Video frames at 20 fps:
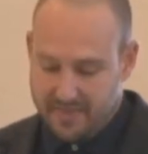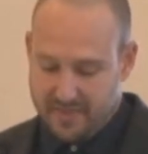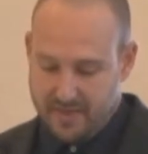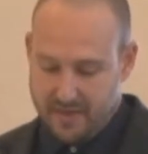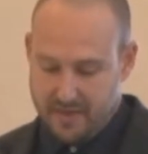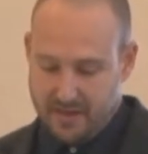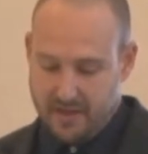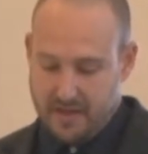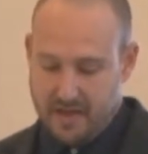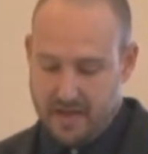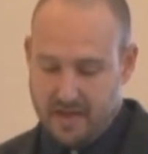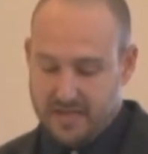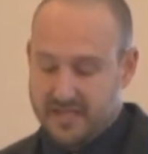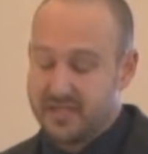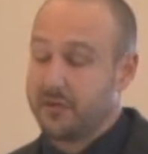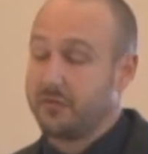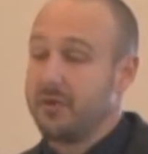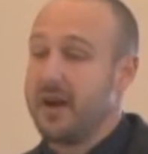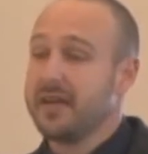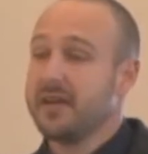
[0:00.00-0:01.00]
the
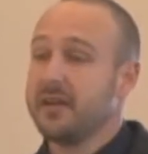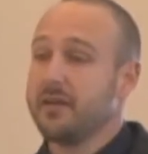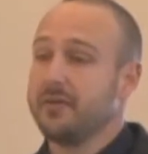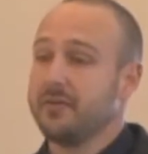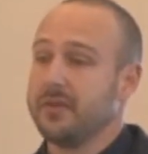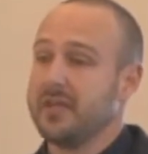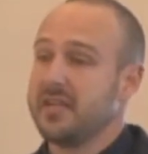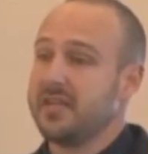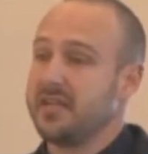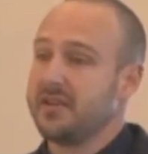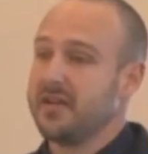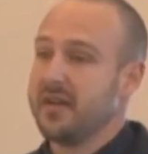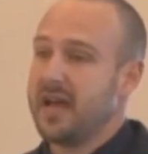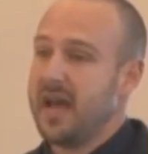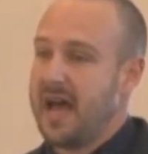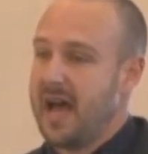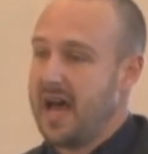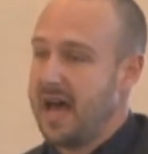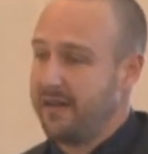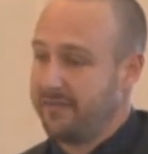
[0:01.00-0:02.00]
surrounding condition
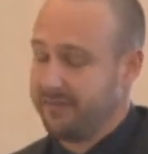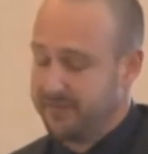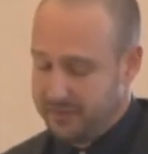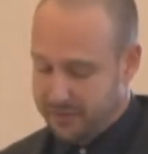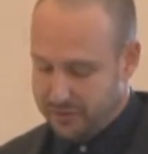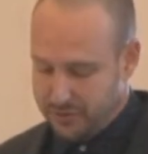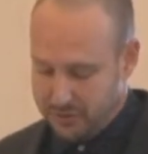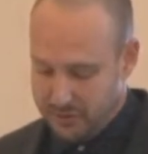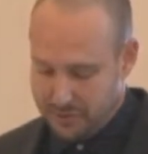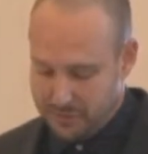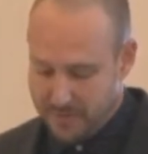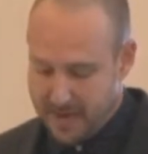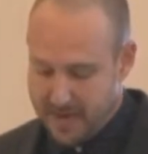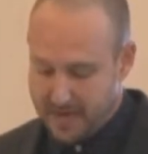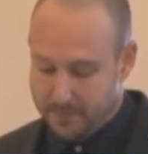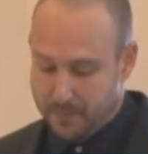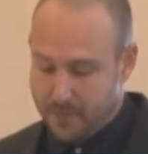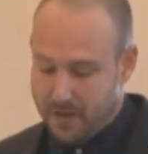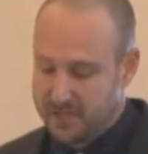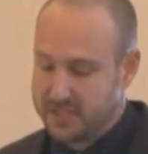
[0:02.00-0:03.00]
have to
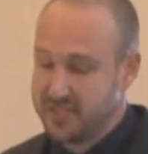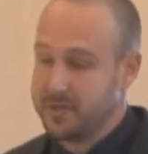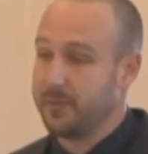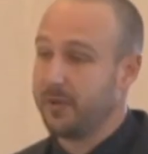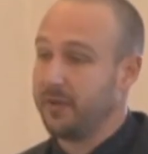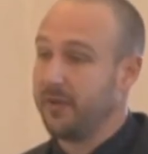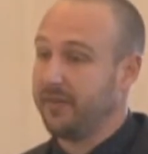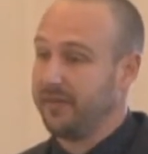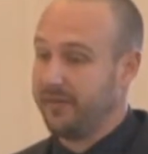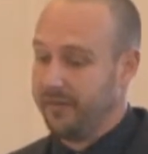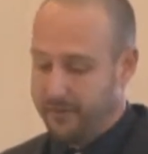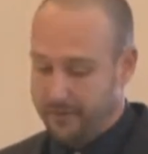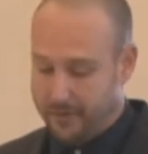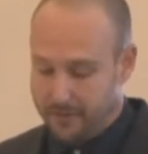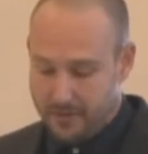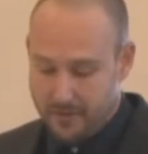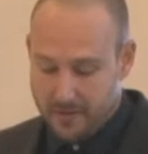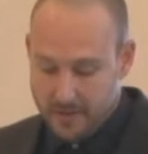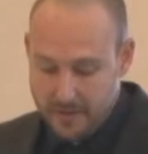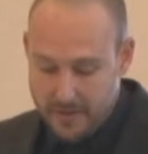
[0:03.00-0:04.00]
make possible
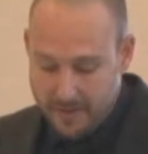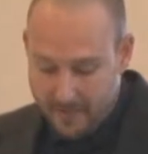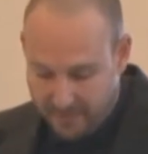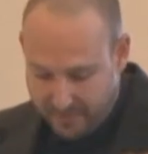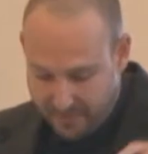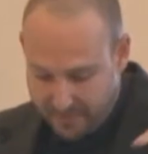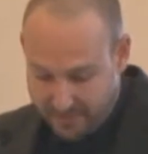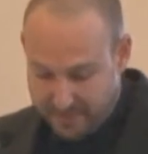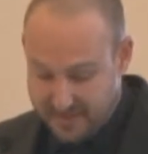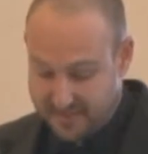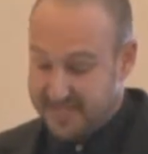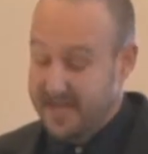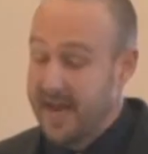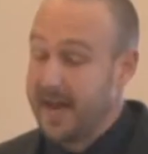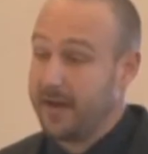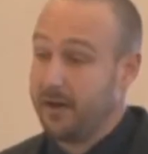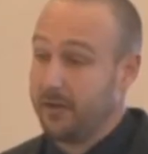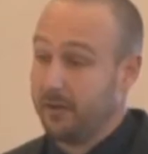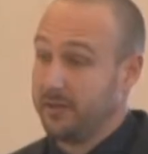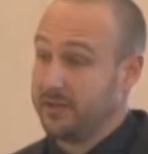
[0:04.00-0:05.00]
the, the
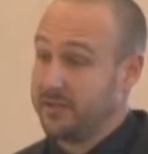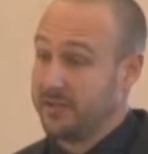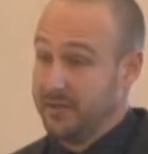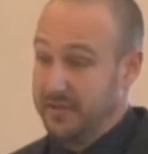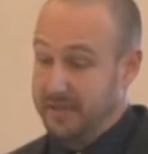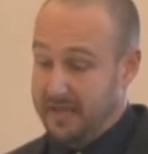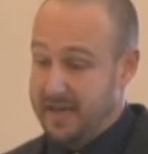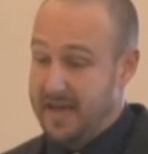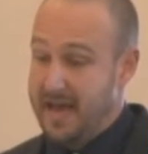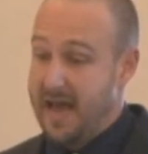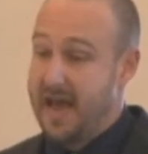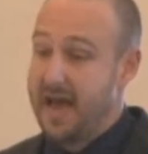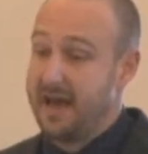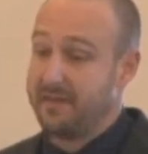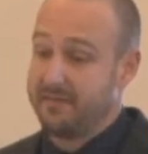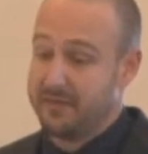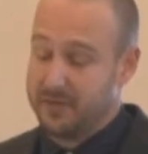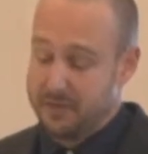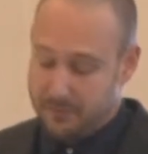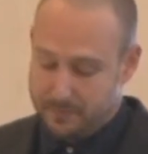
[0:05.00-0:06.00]
cycle. So they
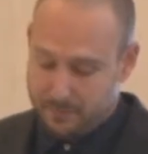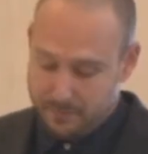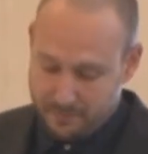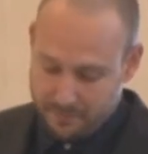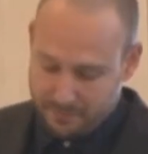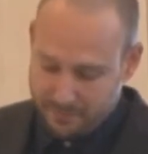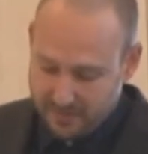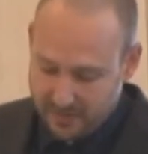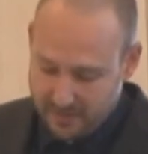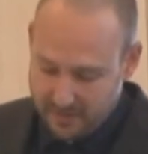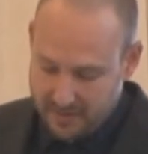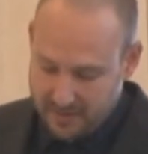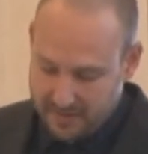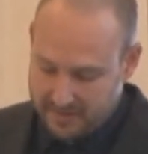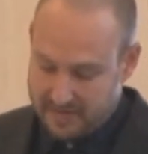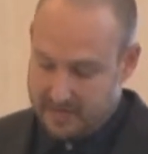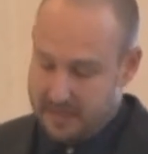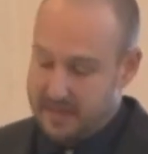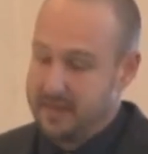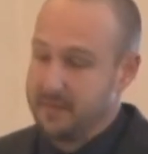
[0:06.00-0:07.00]
have to,
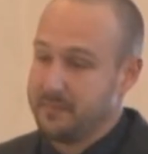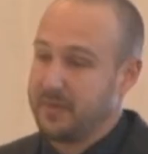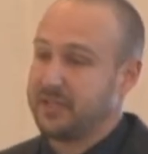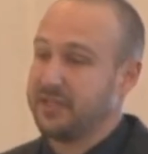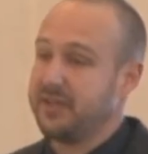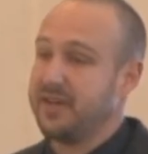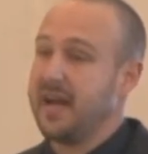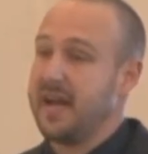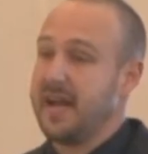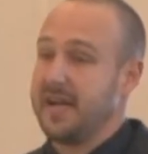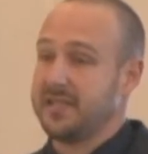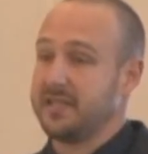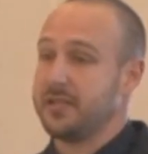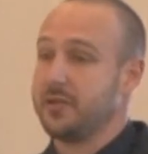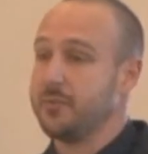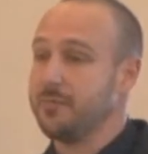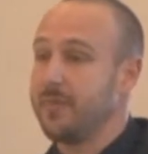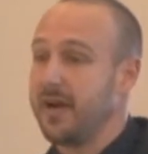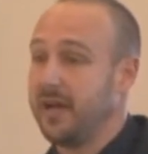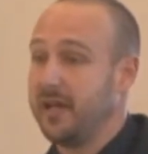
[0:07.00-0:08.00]
the, the material has
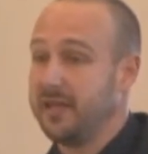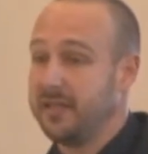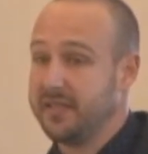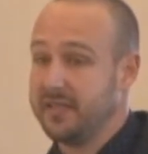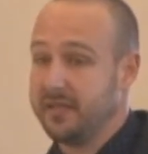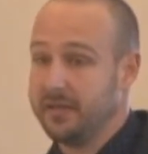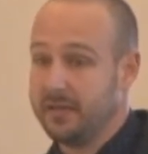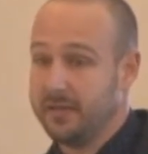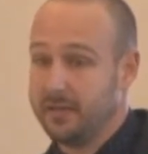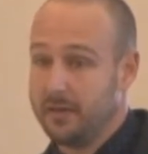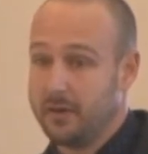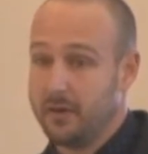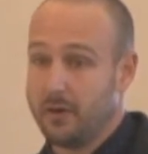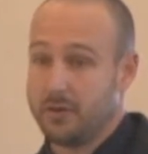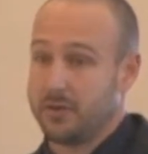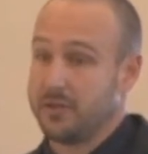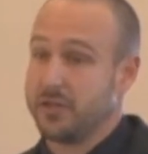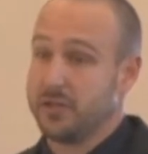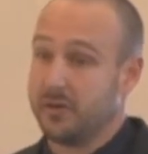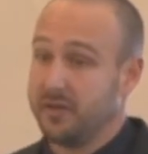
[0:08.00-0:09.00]
to melt
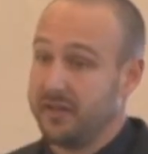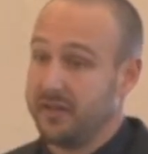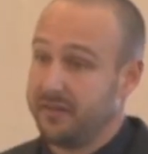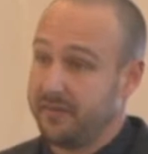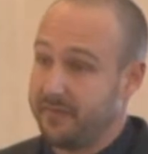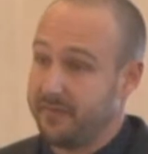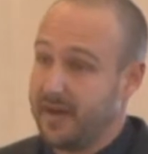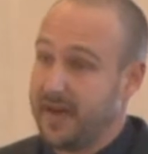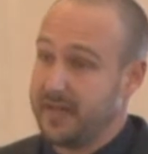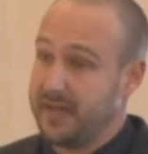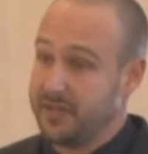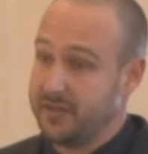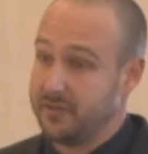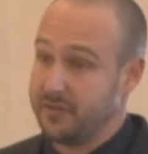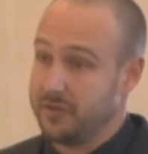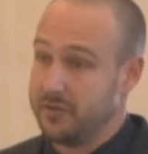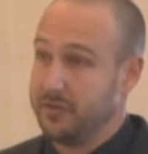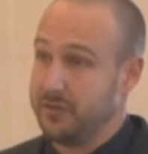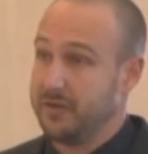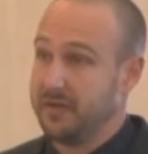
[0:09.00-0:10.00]
or solidify
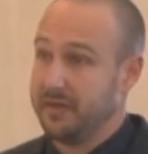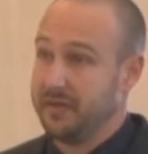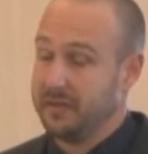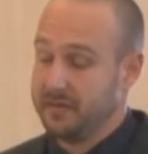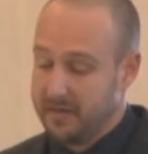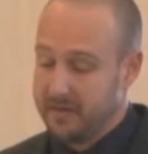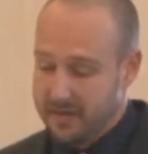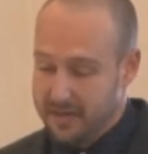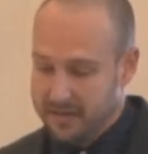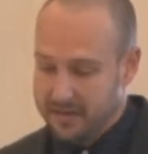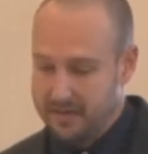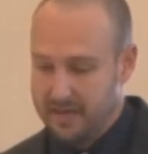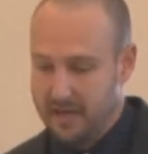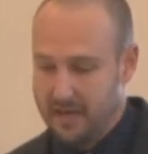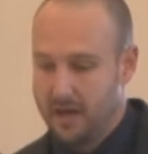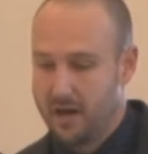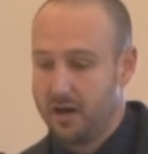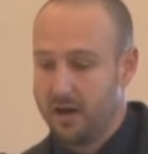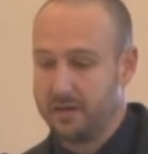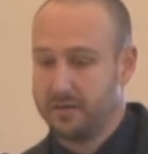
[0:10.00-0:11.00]
during the
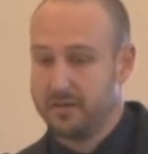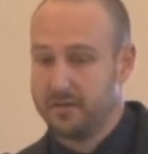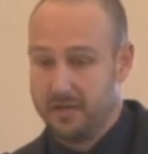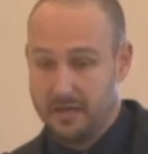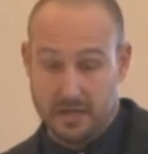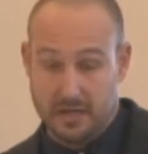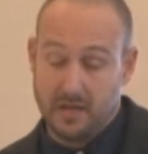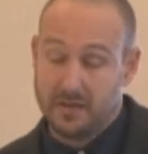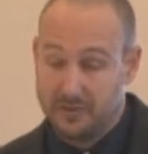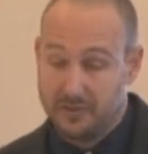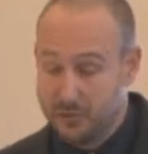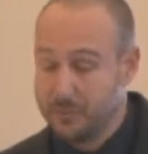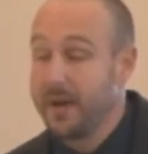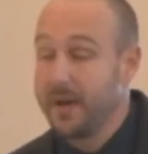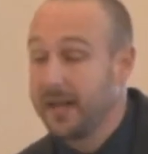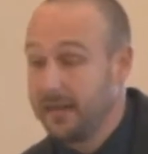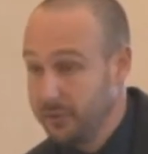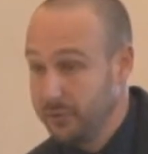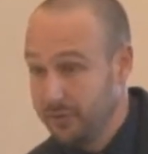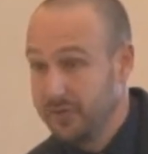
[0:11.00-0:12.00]
hot, uh, to
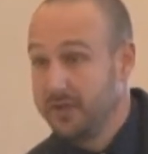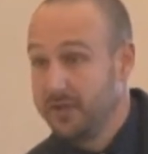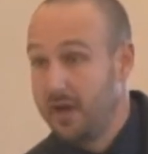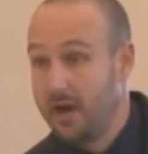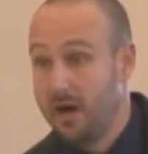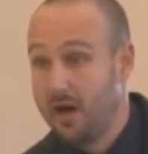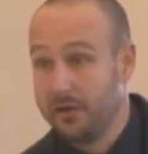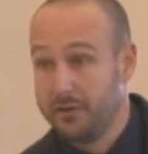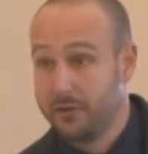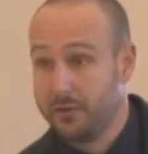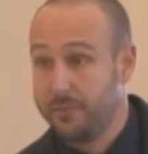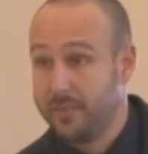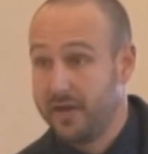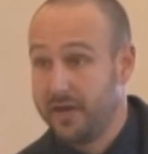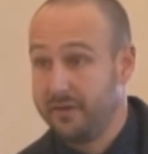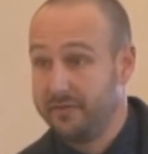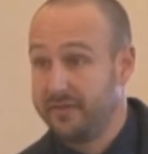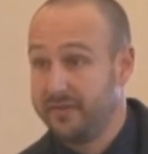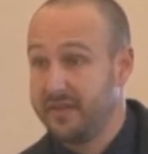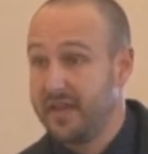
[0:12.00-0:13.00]
melt during the hotter
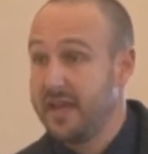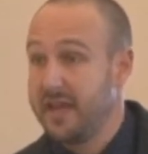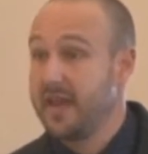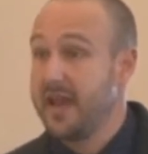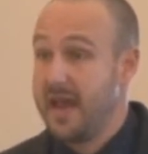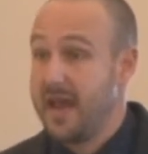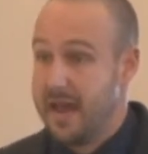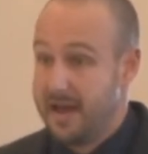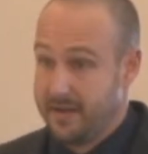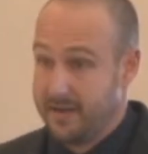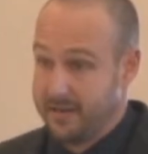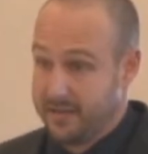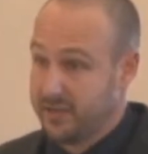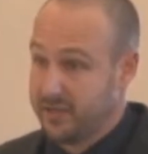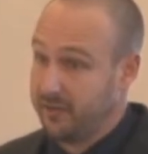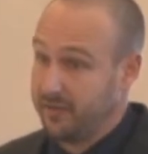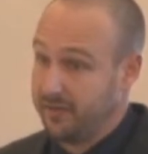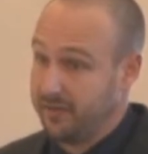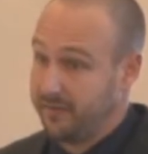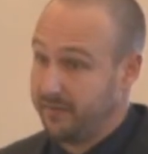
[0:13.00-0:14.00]
part of the day and
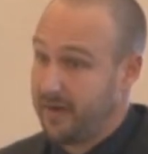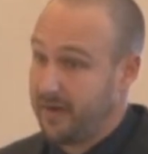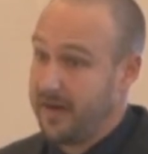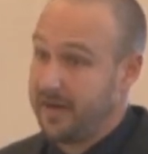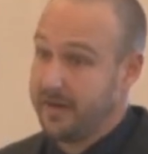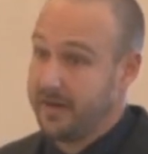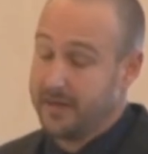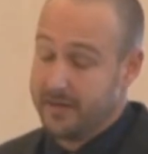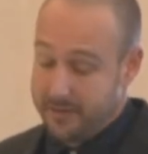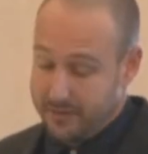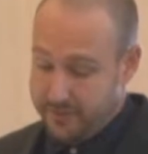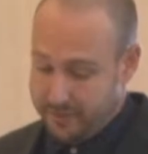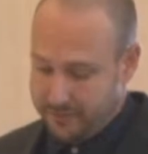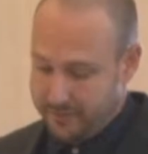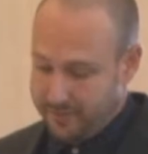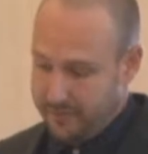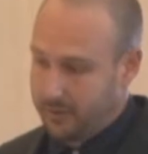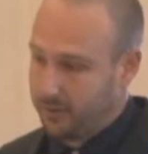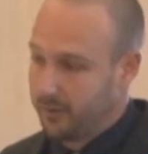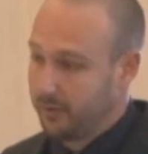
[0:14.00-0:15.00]
solidify
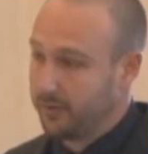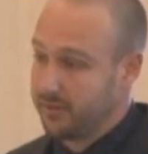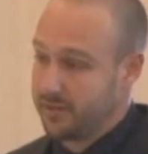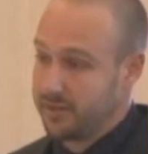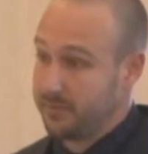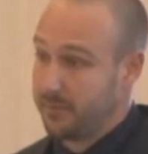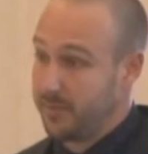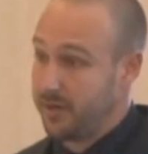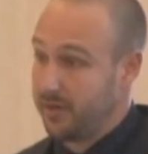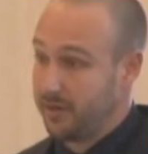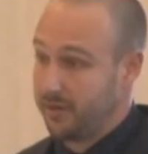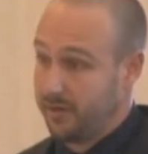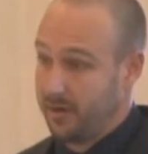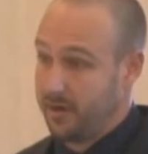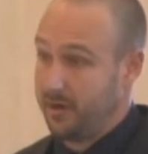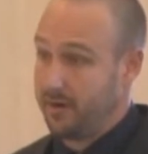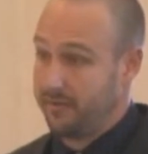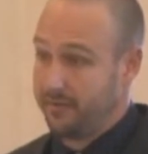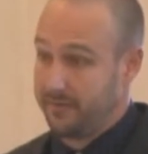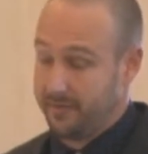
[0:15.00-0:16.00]
during the coldest part
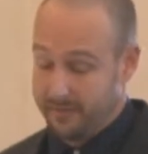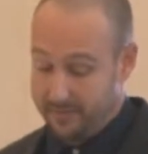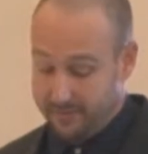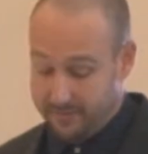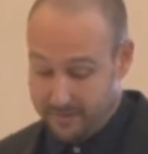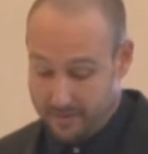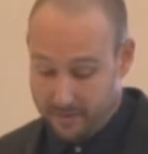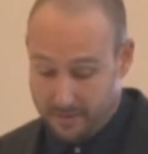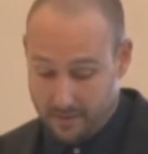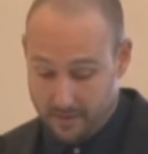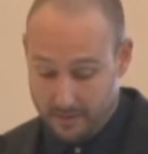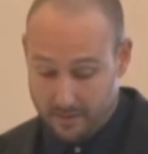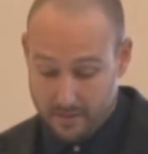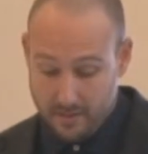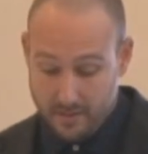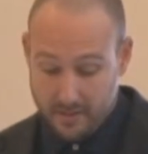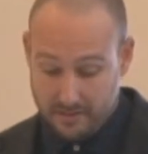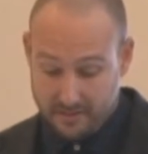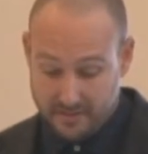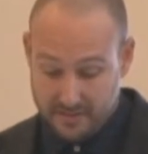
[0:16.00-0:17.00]
of the,
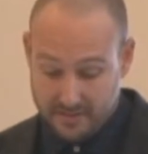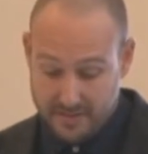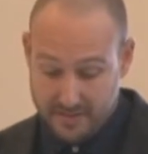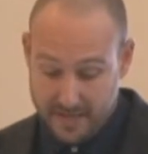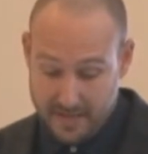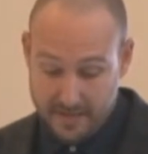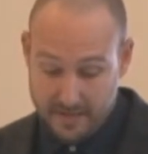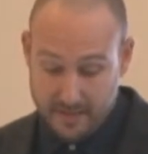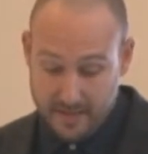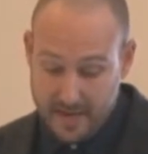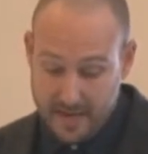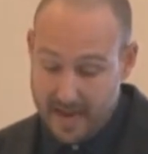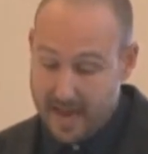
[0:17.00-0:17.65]
the day.